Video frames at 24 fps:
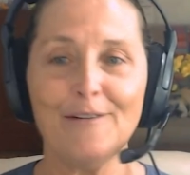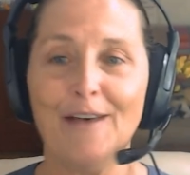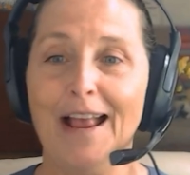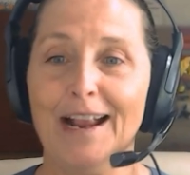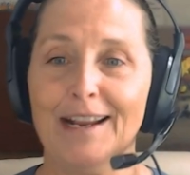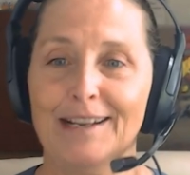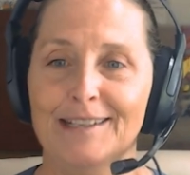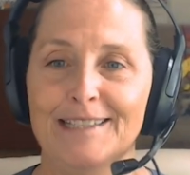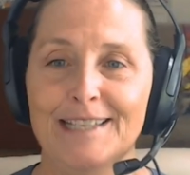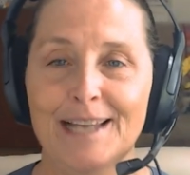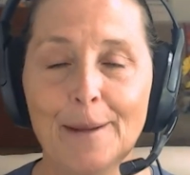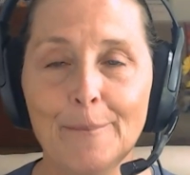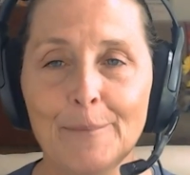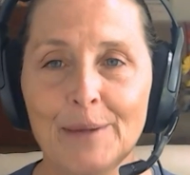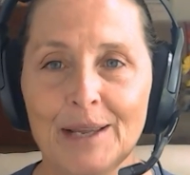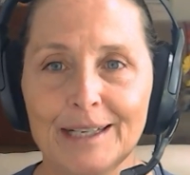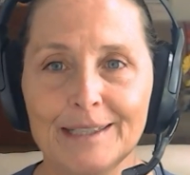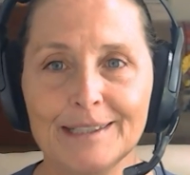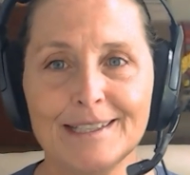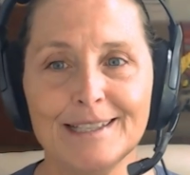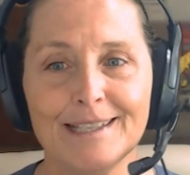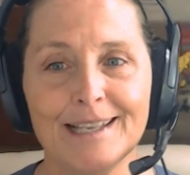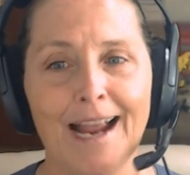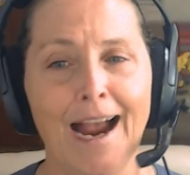of
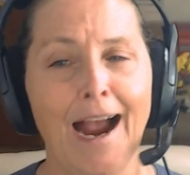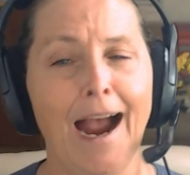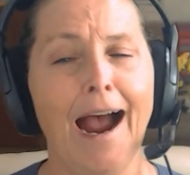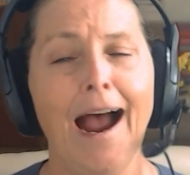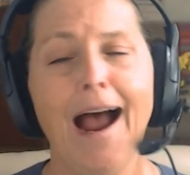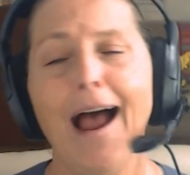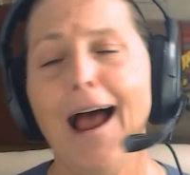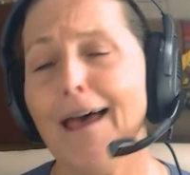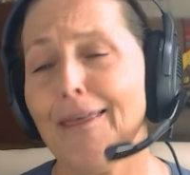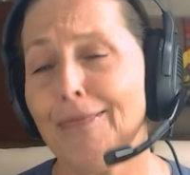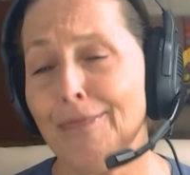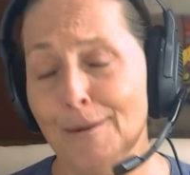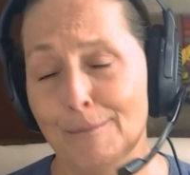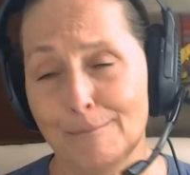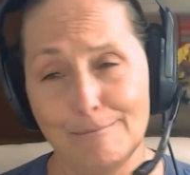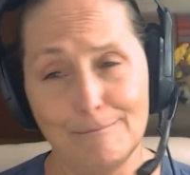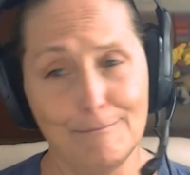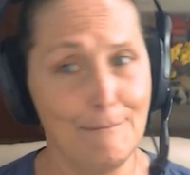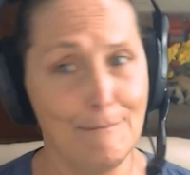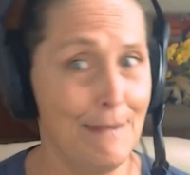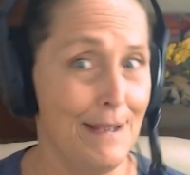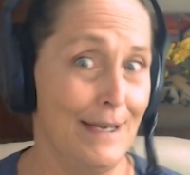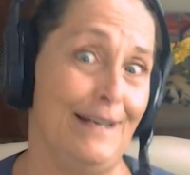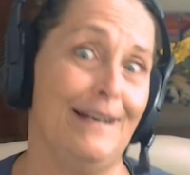academics, the
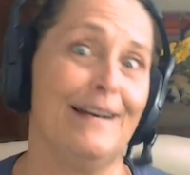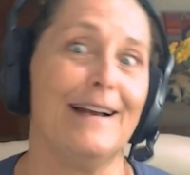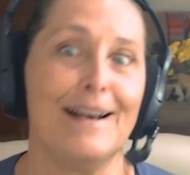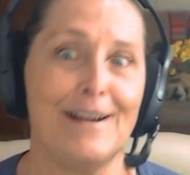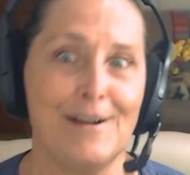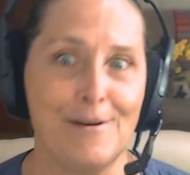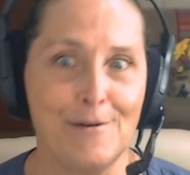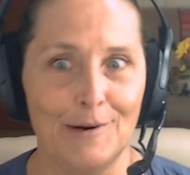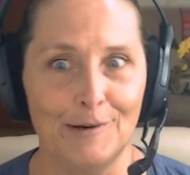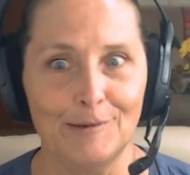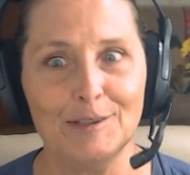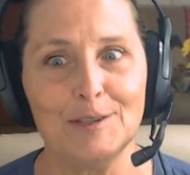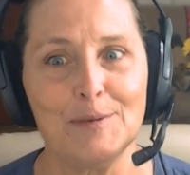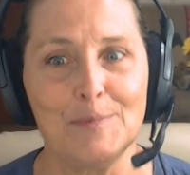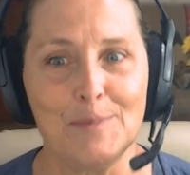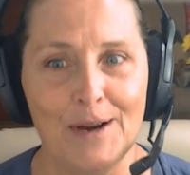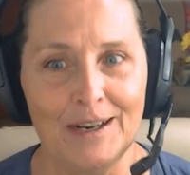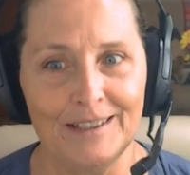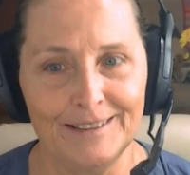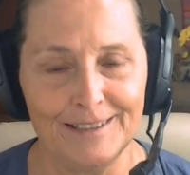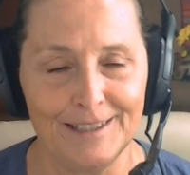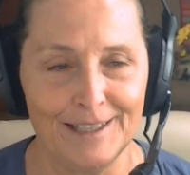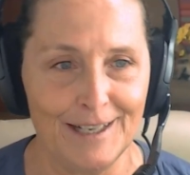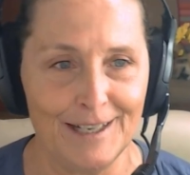minute I knew I was
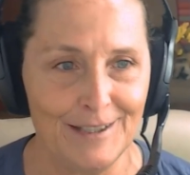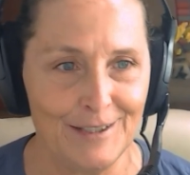pregnant,